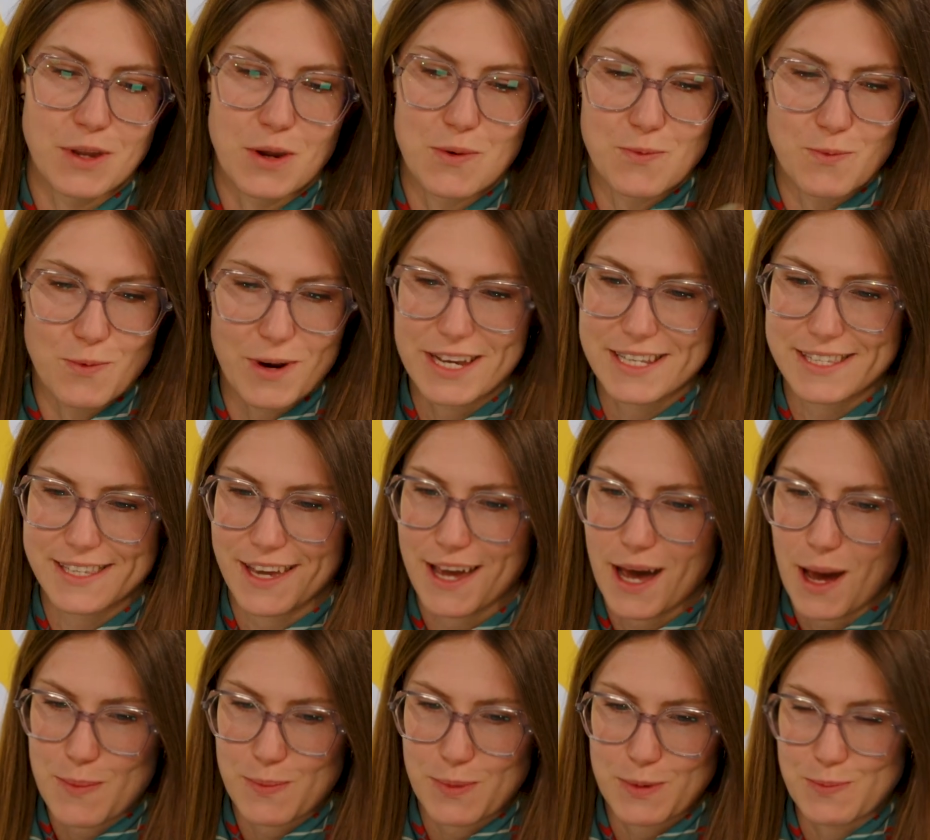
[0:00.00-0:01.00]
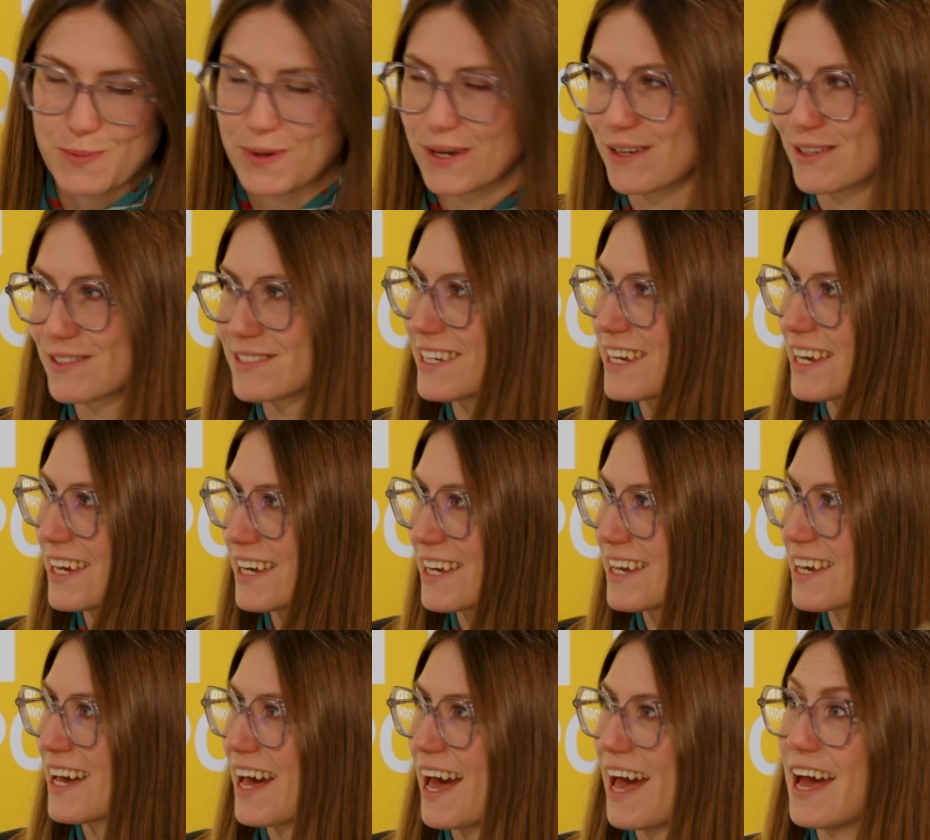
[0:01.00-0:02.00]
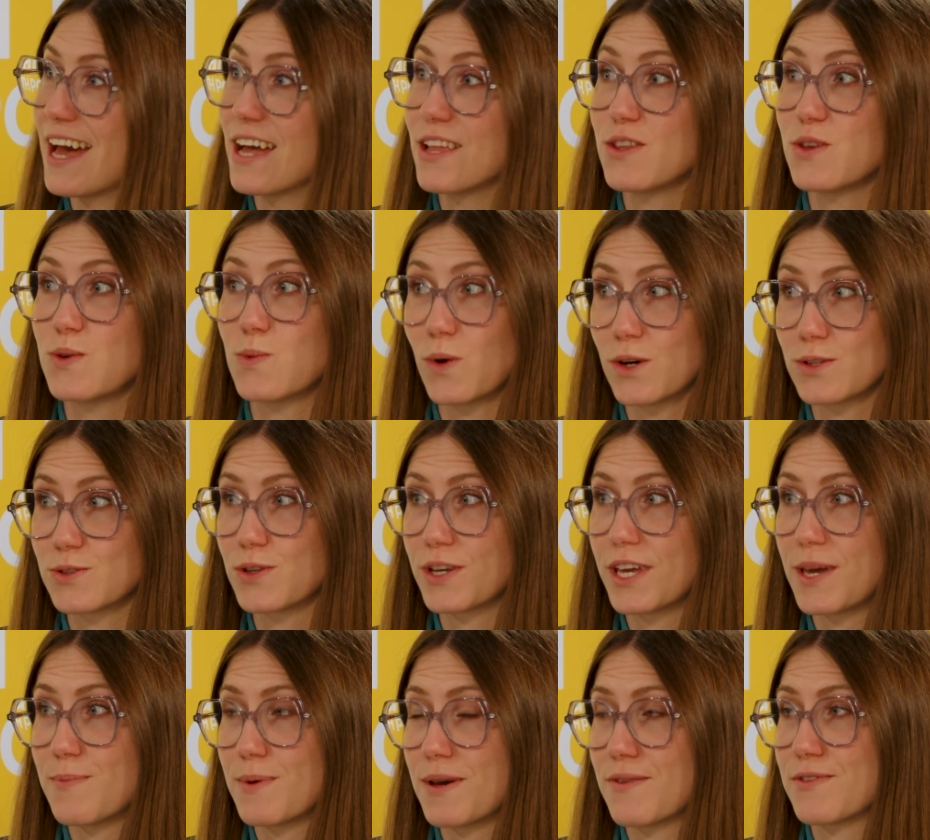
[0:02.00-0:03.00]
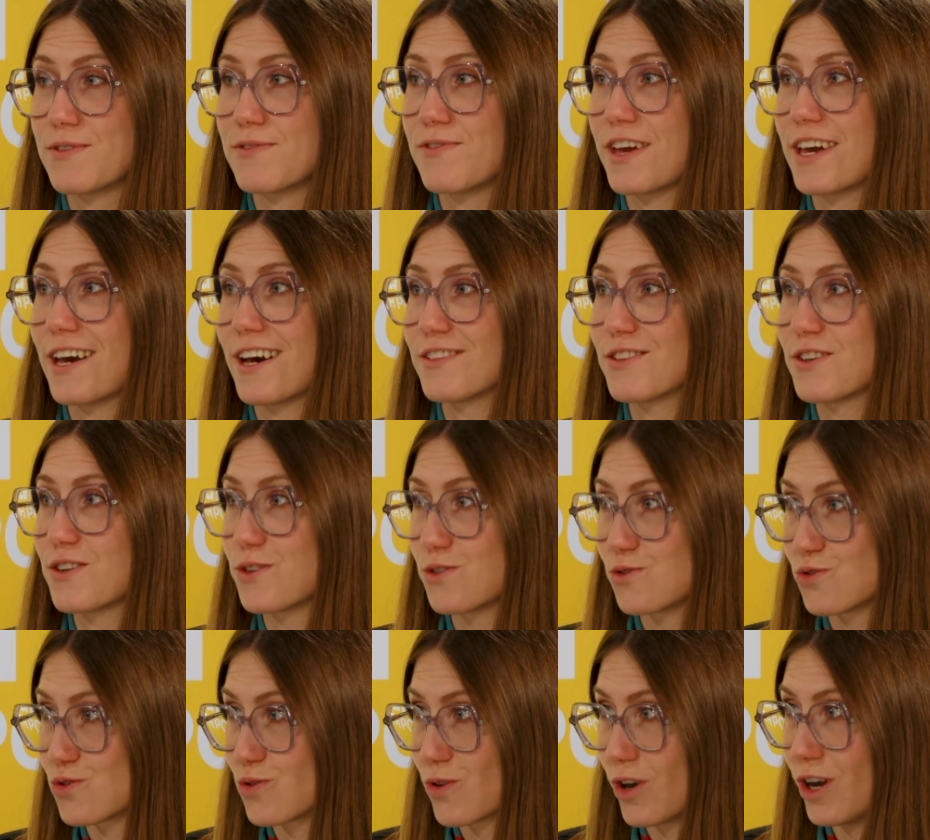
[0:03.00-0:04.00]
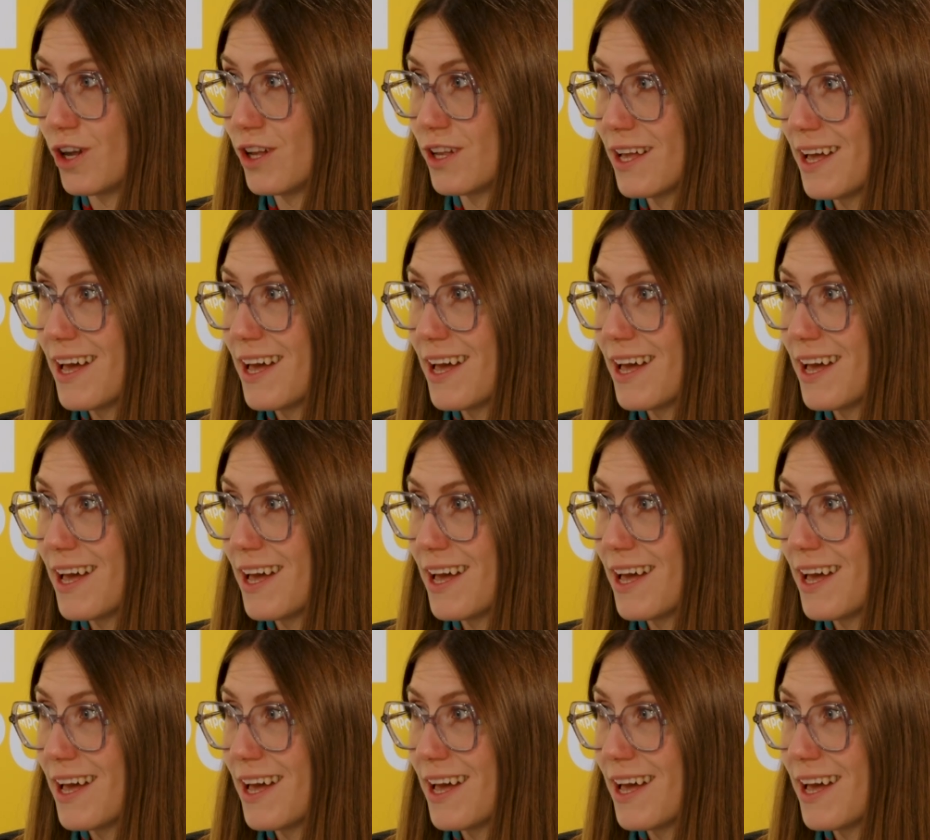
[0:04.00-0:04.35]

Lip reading: raising up a building and you want to keep everything under control.